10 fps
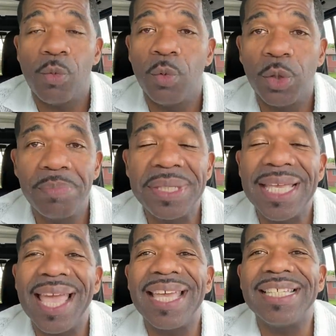will
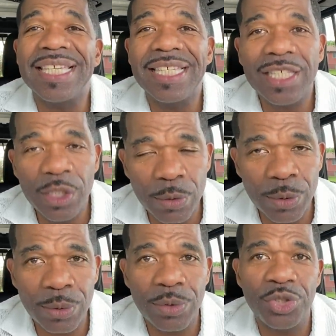be a
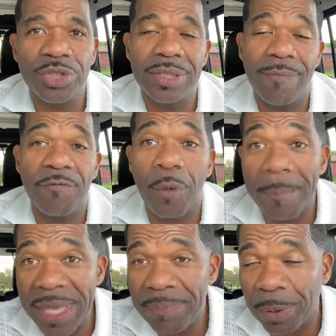huge, for
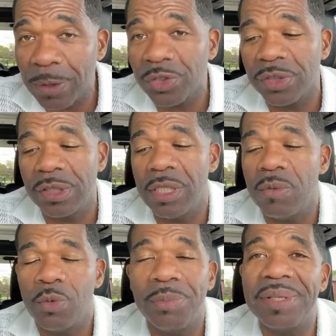me
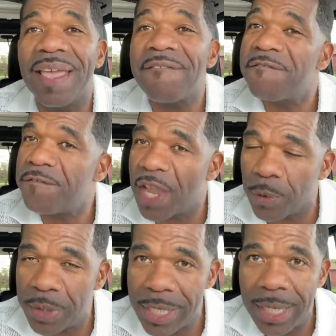personally, will be a
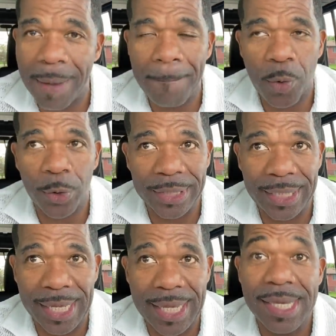very
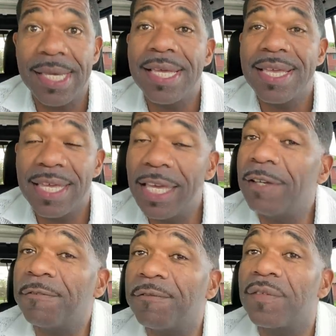important day.
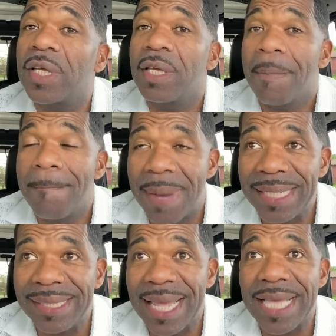If
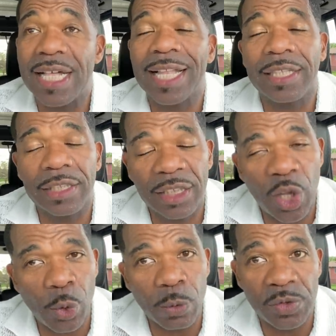Monday
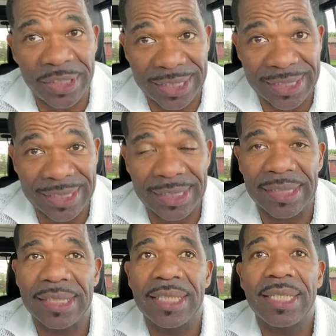
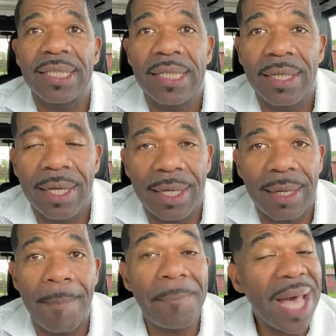closes
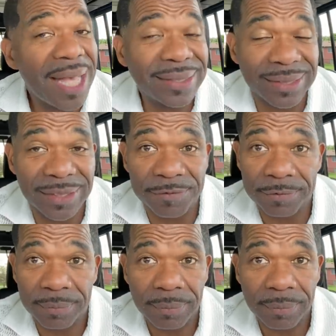positive,